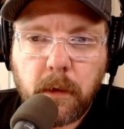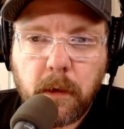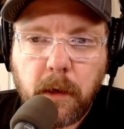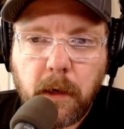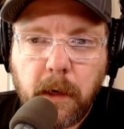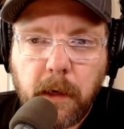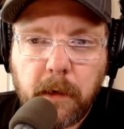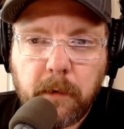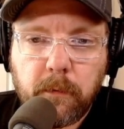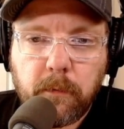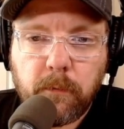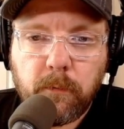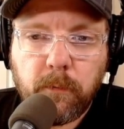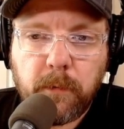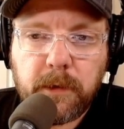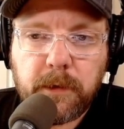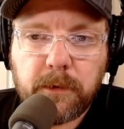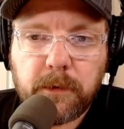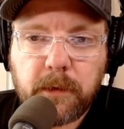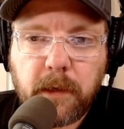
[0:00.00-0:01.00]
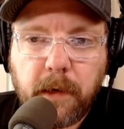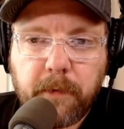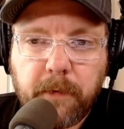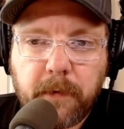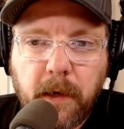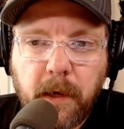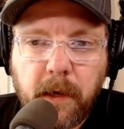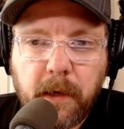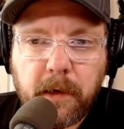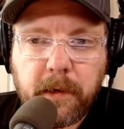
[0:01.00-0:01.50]
and we just have
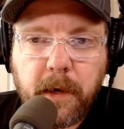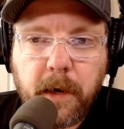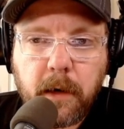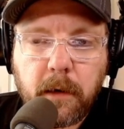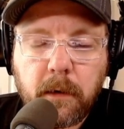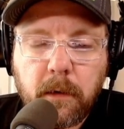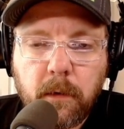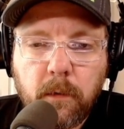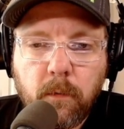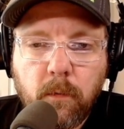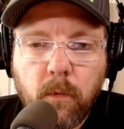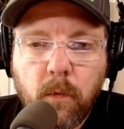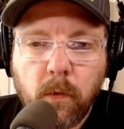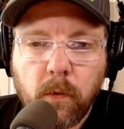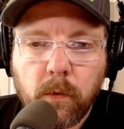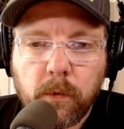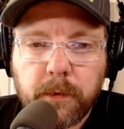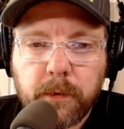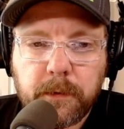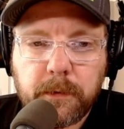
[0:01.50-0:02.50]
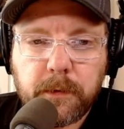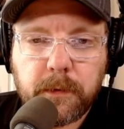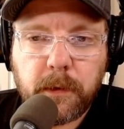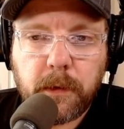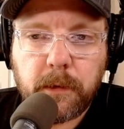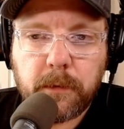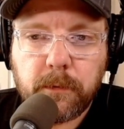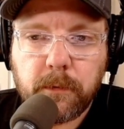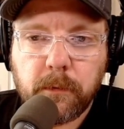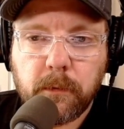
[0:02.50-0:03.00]
to hand out an award to
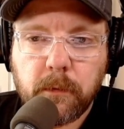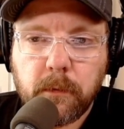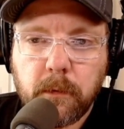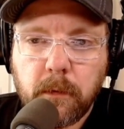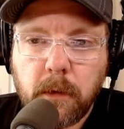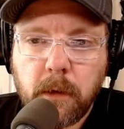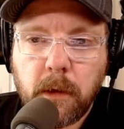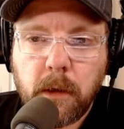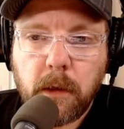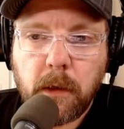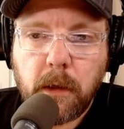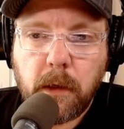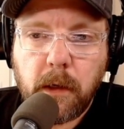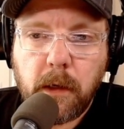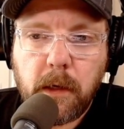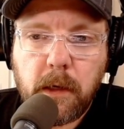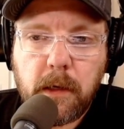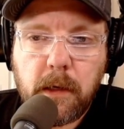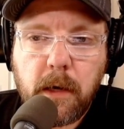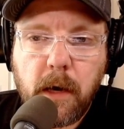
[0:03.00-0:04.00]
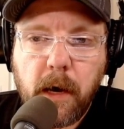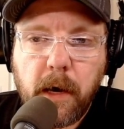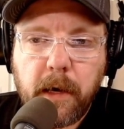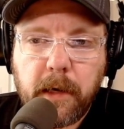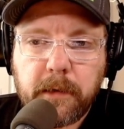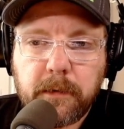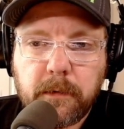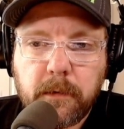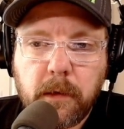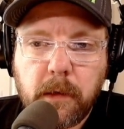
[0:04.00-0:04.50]
Cecil. He
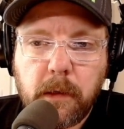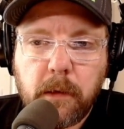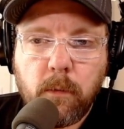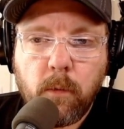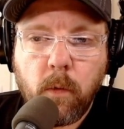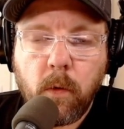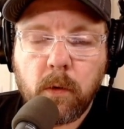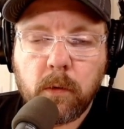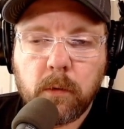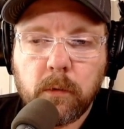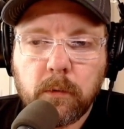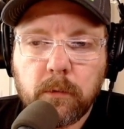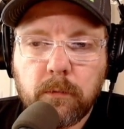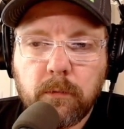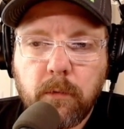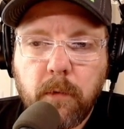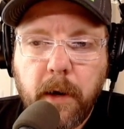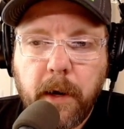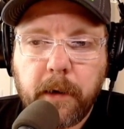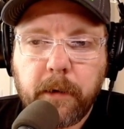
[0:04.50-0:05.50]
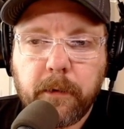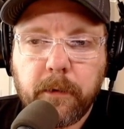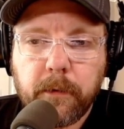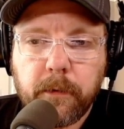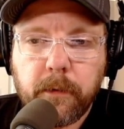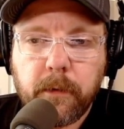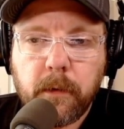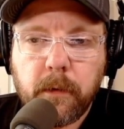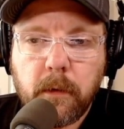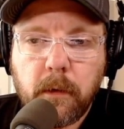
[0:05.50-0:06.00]
has the world
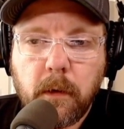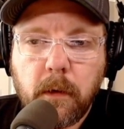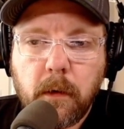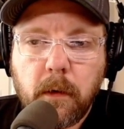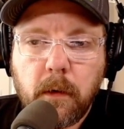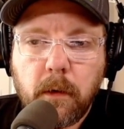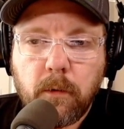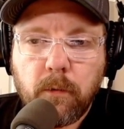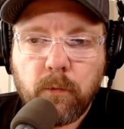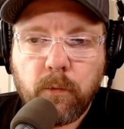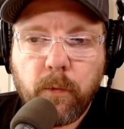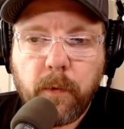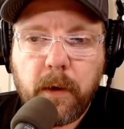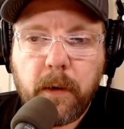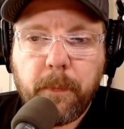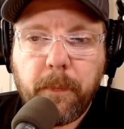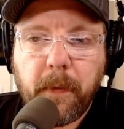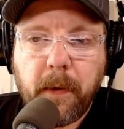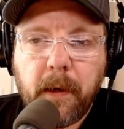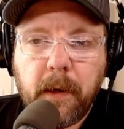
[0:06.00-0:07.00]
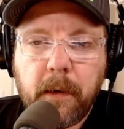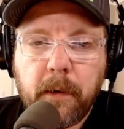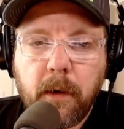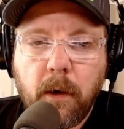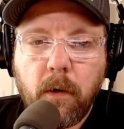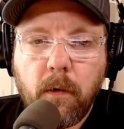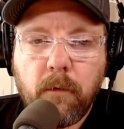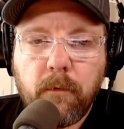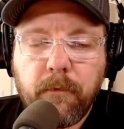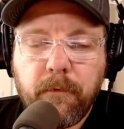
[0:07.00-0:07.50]
record repeat
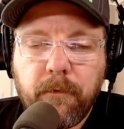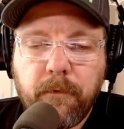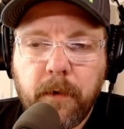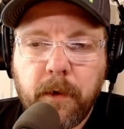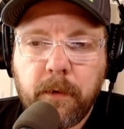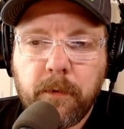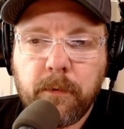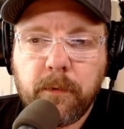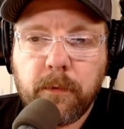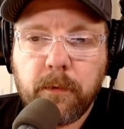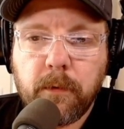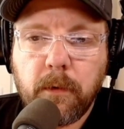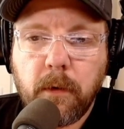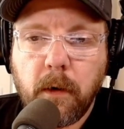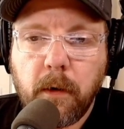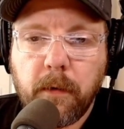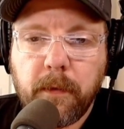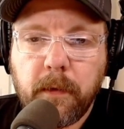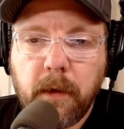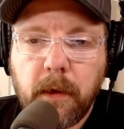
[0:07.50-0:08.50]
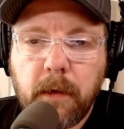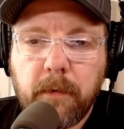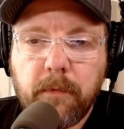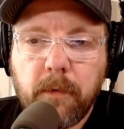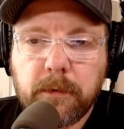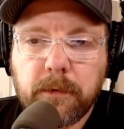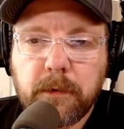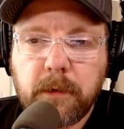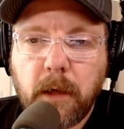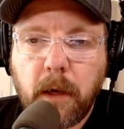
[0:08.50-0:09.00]
offender on the
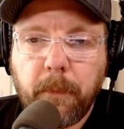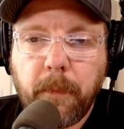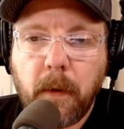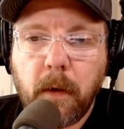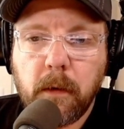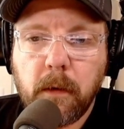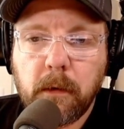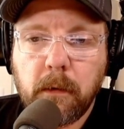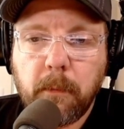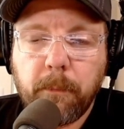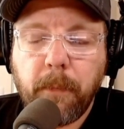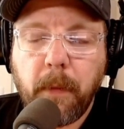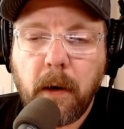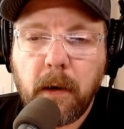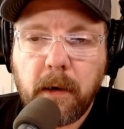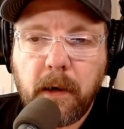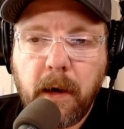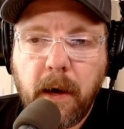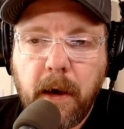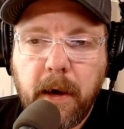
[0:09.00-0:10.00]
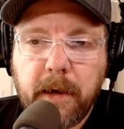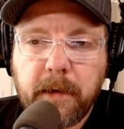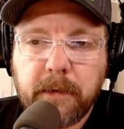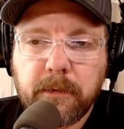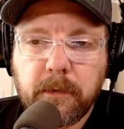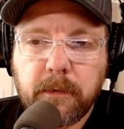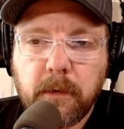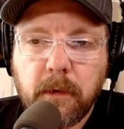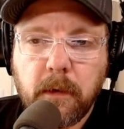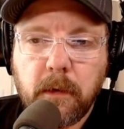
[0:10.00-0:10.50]
EvoSec
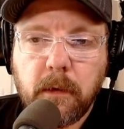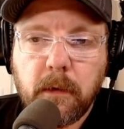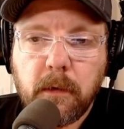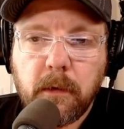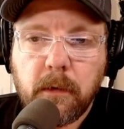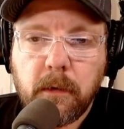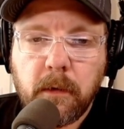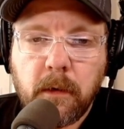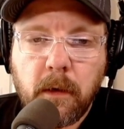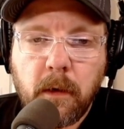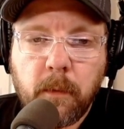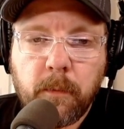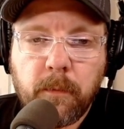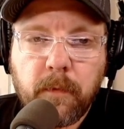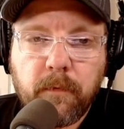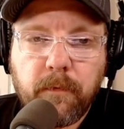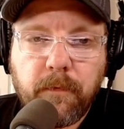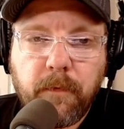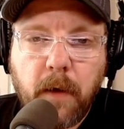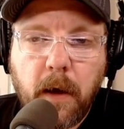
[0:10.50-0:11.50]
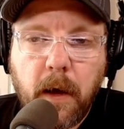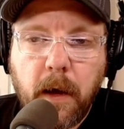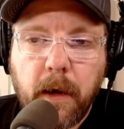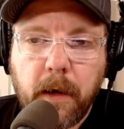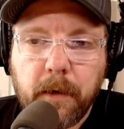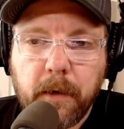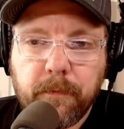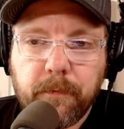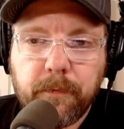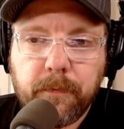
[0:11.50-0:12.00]
podcast, number
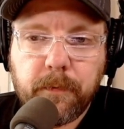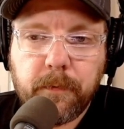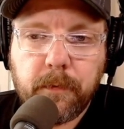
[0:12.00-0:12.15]
5.